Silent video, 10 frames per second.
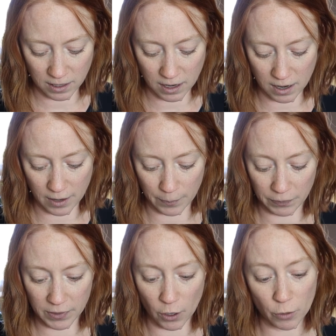
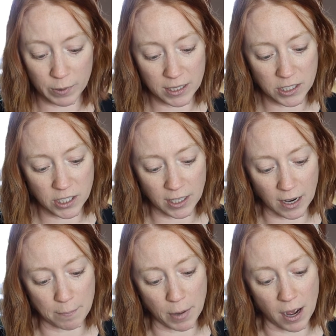The Hobonichi that
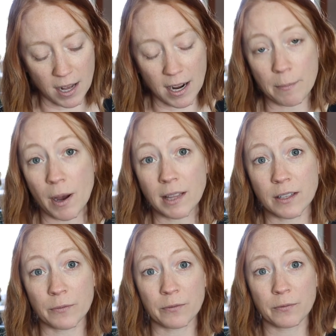I bought
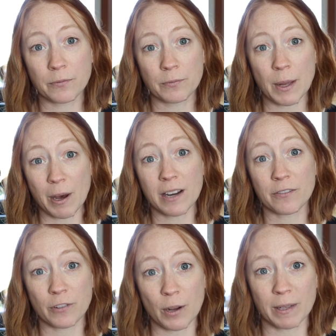it
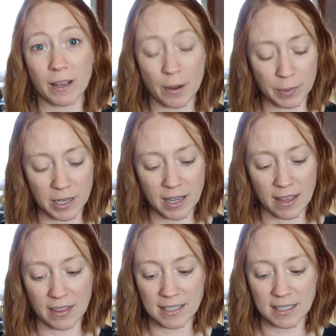from the company,
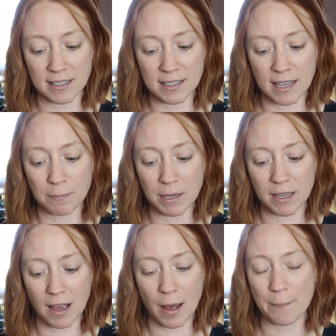and they did send
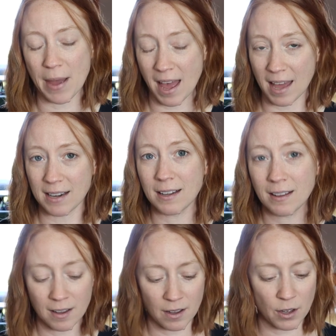me a pen,
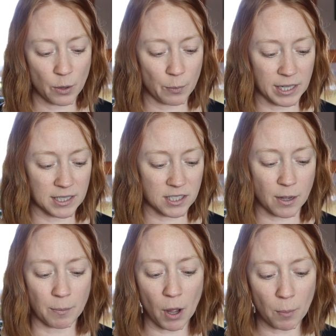but it's a
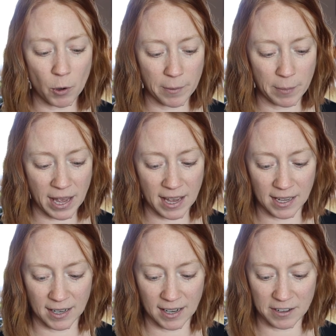ballpoint
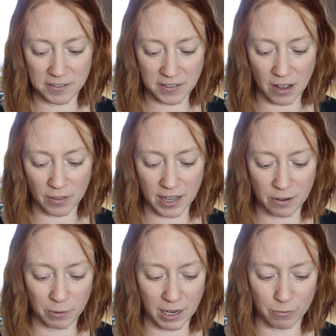pen, and I found
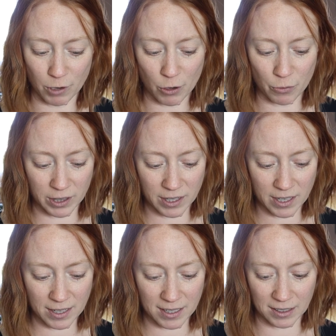that when I wrote with
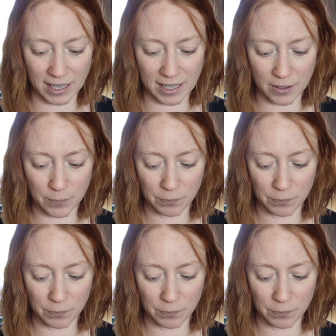it, it